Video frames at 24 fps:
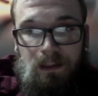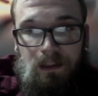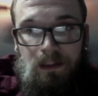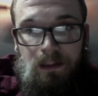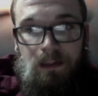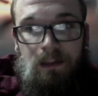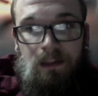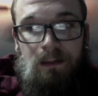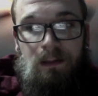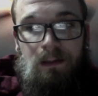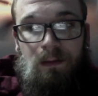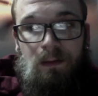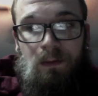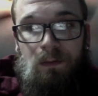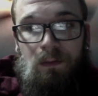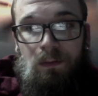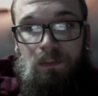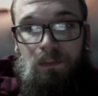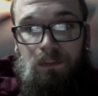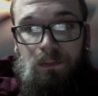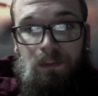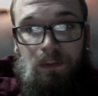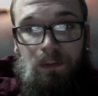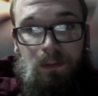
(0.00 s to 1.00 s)
and then hold
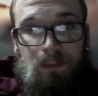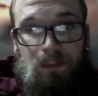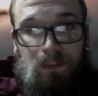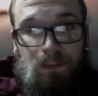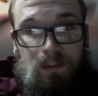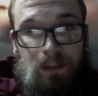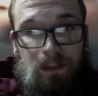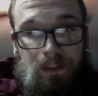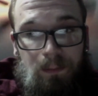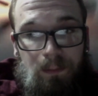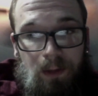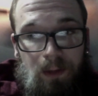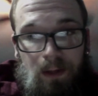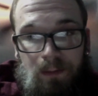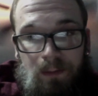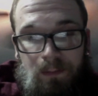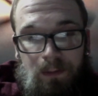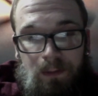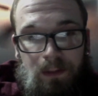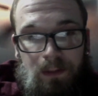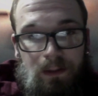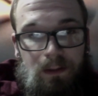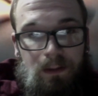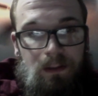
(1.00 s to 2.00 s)
for three
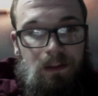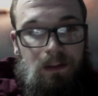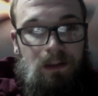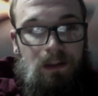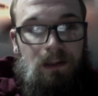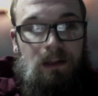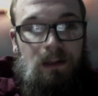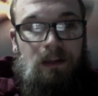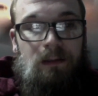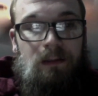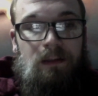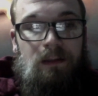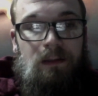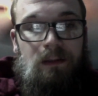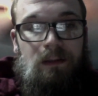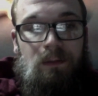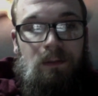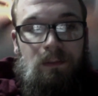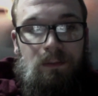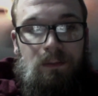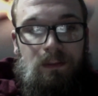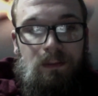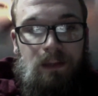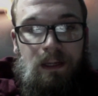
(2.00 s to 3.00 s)
maybe, and then
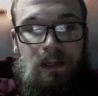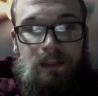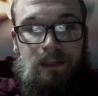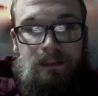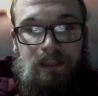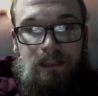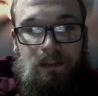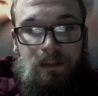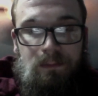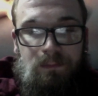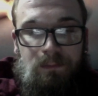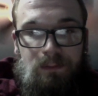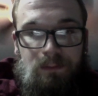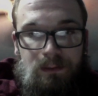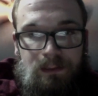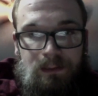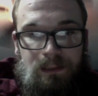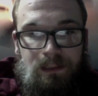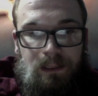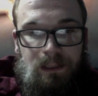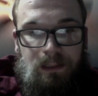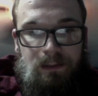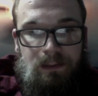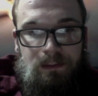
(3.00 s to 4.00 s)
exhale for
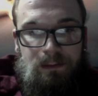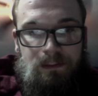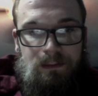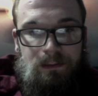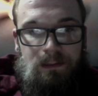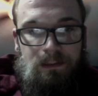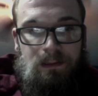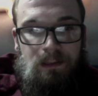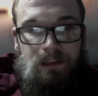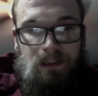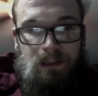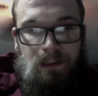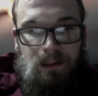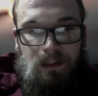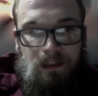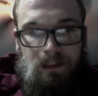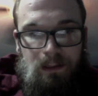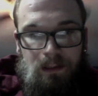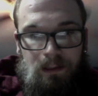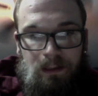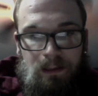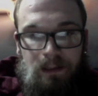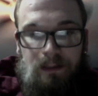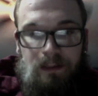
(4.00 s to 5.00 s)
six.
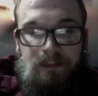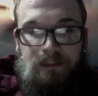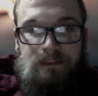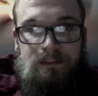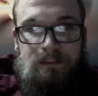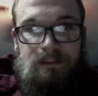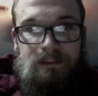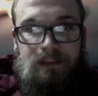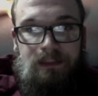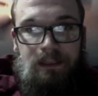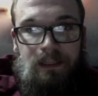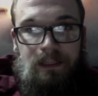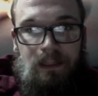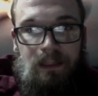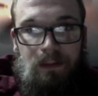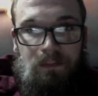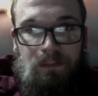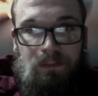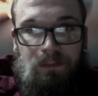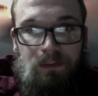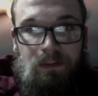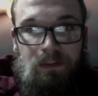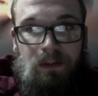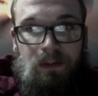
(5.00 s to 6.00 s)
And see if
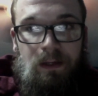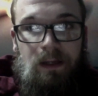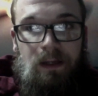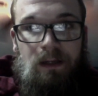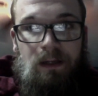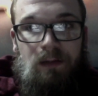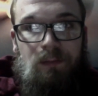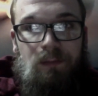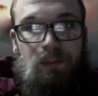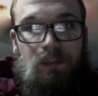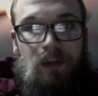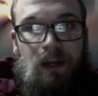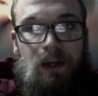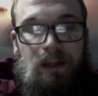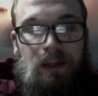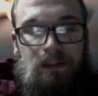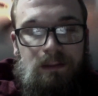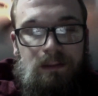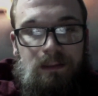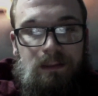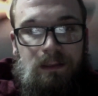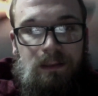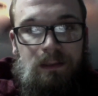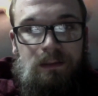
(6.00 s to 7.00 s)
you can get your breath
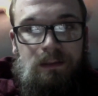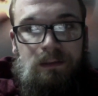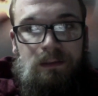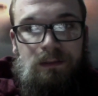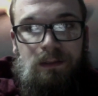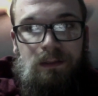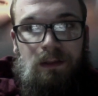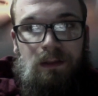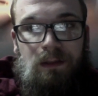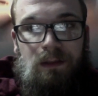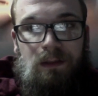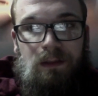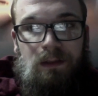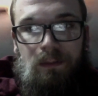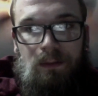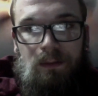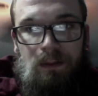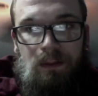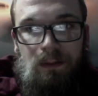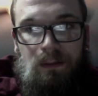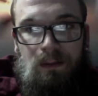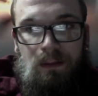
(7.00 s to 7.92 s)
slower